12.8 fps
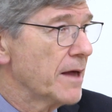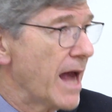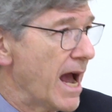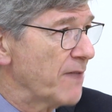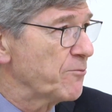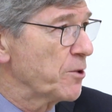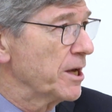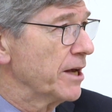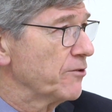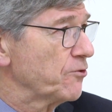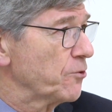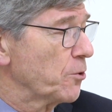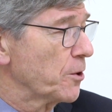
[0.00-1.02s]
Every
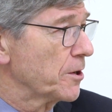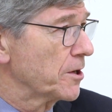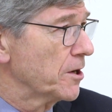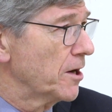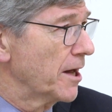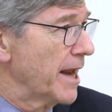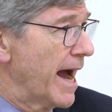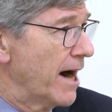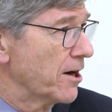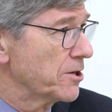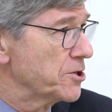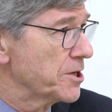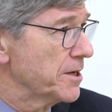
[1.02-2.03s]
historical
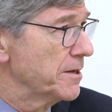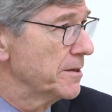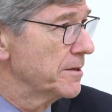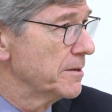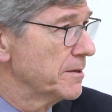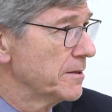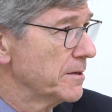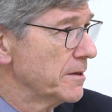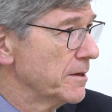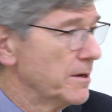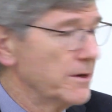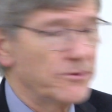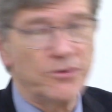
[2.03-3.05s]
analogy
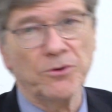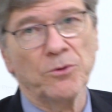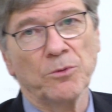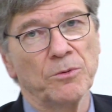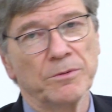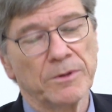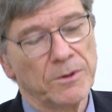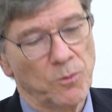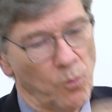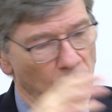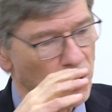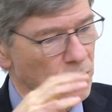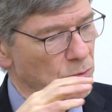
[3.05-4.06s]
to
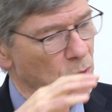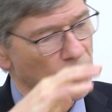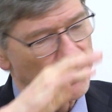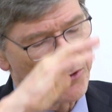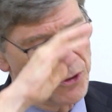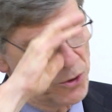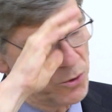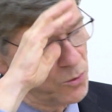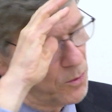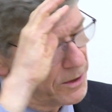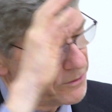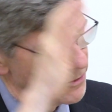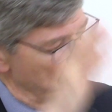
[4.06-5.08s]
World War
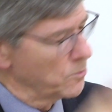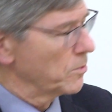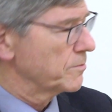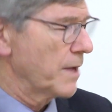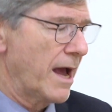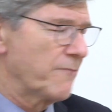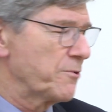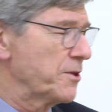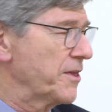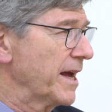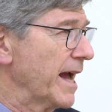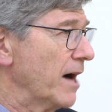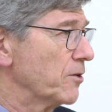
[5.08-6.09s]
II and to
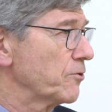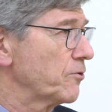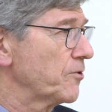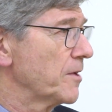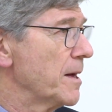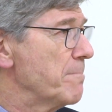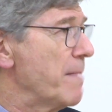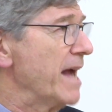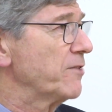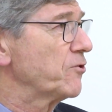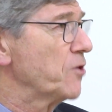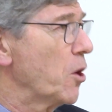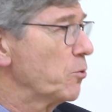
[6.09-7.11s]
everything else
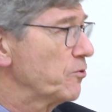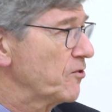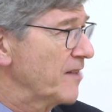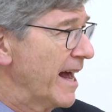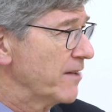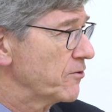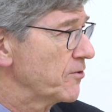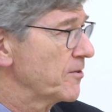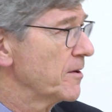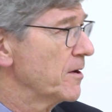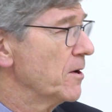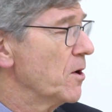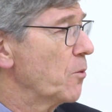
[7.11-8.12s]
makes no sense
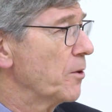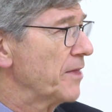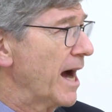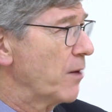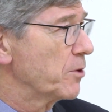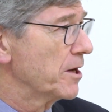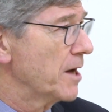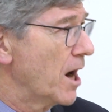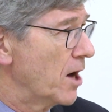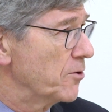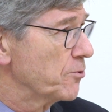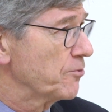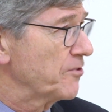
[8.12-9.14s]
without an
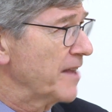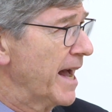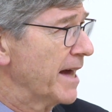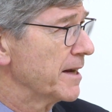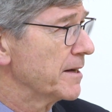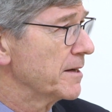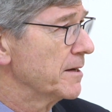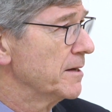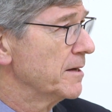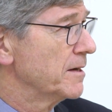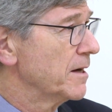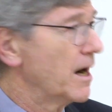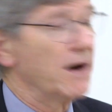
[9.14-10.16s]
understanding
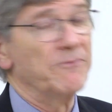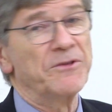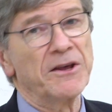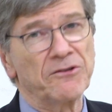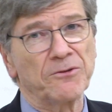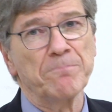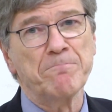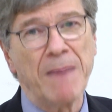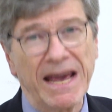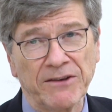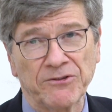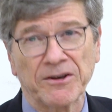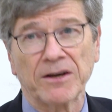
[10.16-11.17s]
of this
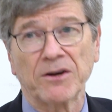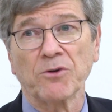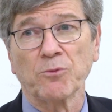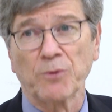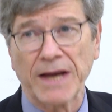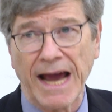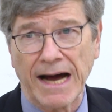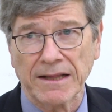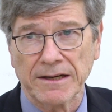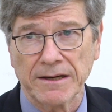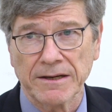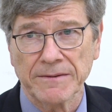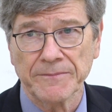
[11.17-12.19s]
basic
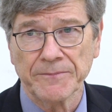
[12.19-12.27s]
reality.